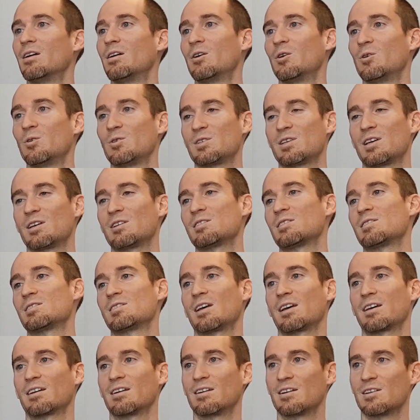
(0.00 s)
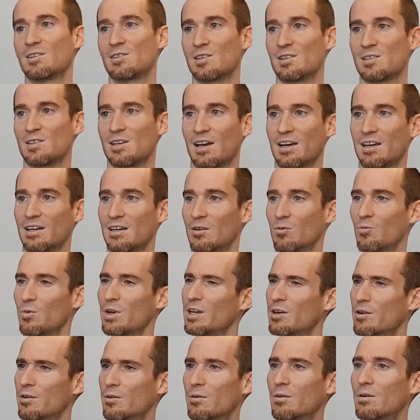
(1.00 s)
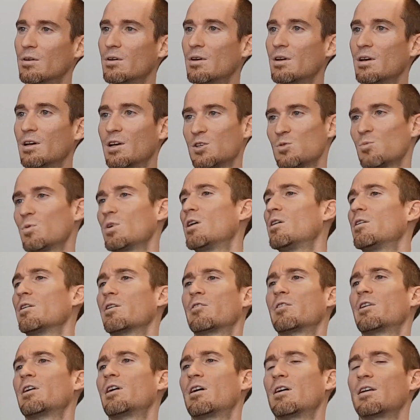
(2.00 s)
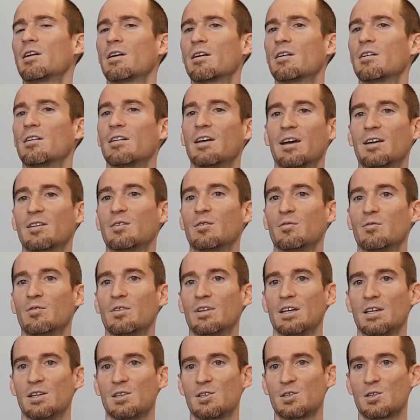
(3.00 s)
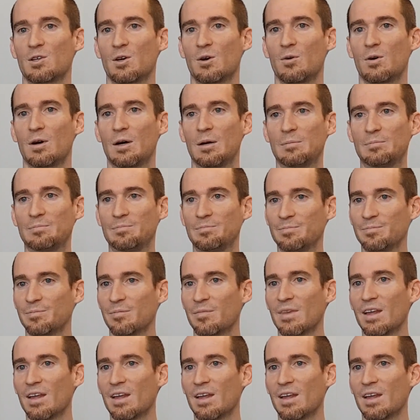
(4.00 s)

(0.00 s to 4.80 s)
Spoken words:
Who says a second is a second? We do, because we all agree on it collectively. So,